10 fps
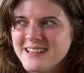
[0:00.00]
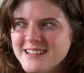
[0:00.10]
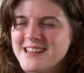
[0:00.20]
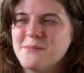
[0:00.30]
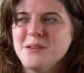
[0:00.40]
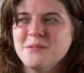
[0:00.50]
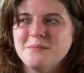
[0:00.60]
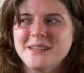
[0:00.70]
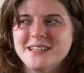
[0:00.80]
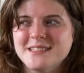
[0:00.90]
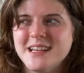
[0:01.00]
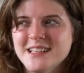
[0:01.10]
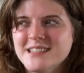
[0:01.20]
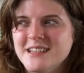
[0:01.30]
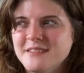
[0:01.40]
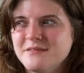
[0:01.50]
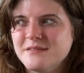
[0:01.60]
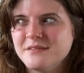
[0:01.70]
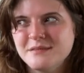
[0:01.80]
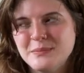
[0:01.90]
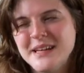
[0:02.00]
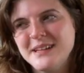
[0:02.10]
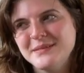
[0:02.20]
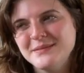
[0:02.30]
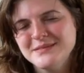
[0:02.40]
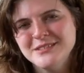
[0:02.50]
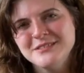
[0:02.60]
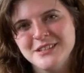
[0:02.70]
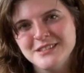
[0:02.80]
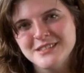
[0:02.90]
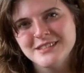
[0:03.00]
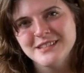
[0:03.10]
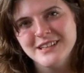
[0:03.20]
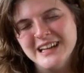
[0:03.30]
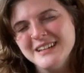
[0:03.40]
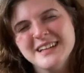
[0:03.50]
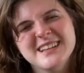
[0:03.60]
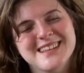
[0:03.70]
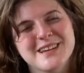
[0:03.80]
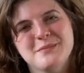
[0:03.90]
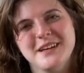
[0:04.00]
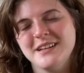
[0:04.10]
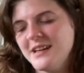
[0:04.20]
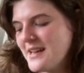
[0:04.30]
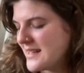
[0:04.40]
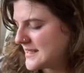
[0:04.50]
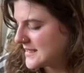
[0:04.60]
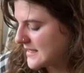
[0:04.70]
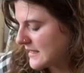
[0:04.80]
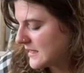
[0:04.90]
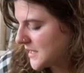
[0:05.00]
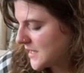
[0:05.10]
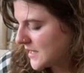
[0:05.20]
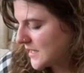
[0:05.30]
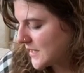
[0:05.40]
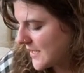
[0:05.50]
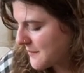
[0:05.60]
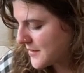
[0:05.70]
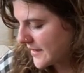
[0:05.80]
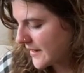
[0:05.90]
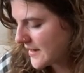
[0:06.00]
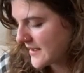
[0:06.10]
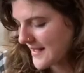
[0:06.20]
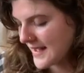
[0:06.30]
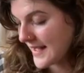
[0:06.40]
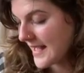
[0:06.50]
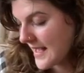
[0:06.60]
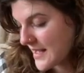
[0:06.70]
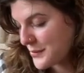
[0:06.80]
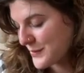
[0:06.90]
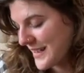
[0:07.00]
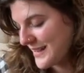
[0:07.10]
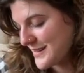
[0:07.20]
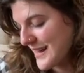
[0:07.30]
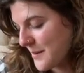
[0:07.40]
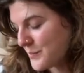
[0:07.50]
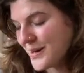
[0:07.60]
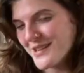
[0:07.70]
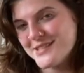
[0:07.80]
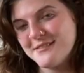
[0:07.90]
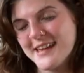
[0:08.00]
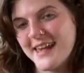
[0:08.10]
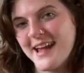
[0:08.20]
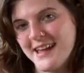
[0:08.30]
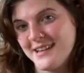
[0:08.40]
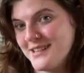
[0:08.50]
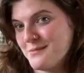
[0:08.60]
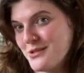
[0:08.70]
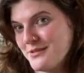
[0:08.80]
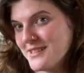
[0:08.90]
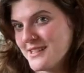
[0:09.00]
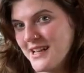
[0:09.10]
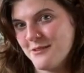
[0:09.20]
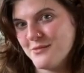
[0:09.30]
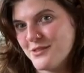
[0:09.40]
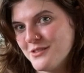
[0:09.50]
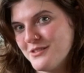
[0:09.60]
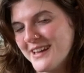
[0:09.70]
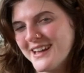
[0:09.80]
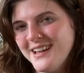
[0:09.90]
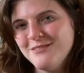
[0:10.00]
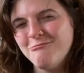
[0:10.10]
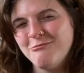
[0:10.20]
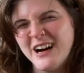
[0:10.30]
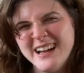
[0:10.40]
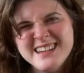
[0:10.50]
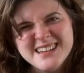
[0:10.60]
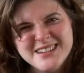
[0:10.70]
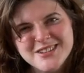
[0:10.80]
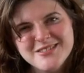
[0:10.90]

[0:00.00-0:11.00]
that might be excessive, but who knows? I'm not gonna think about it until I'm there. I hand wound that ball, so I can't knit them two at a time, although I kind of want to,